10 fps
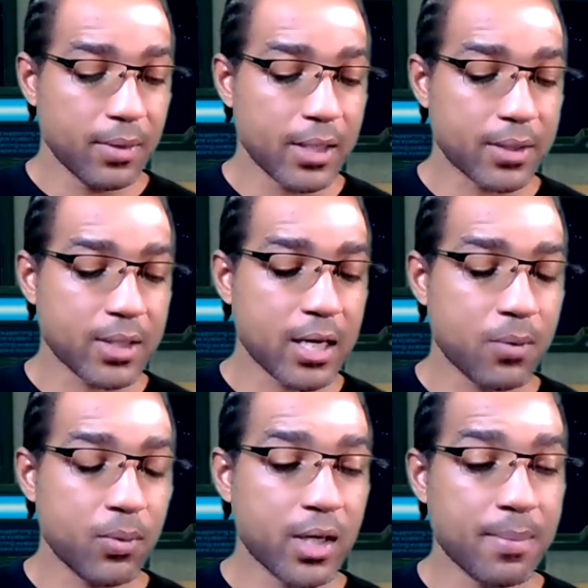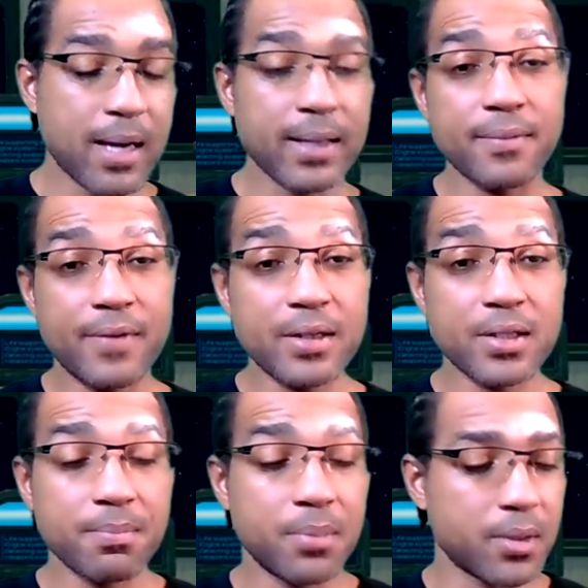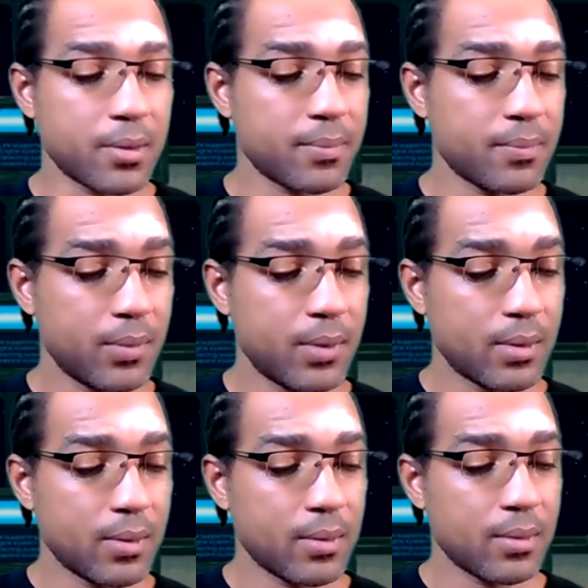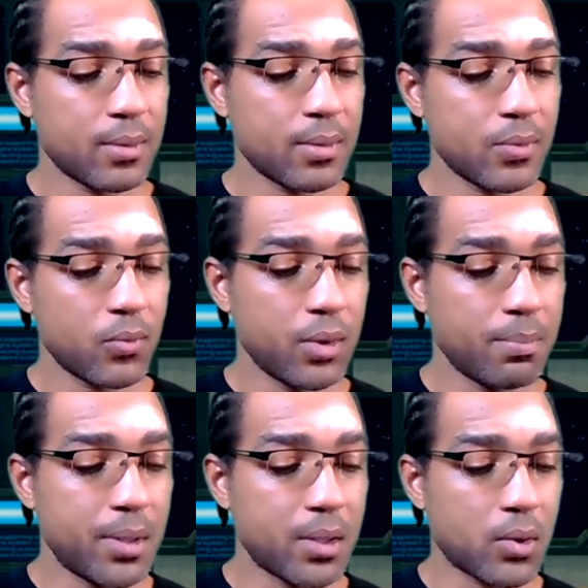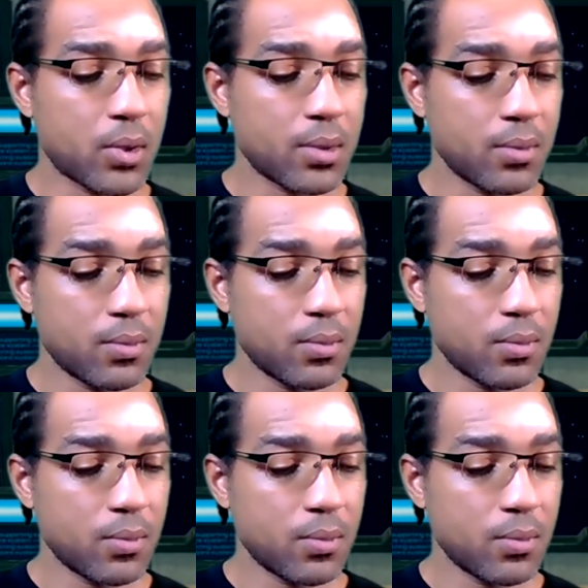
next time we come out of this book, we'll be on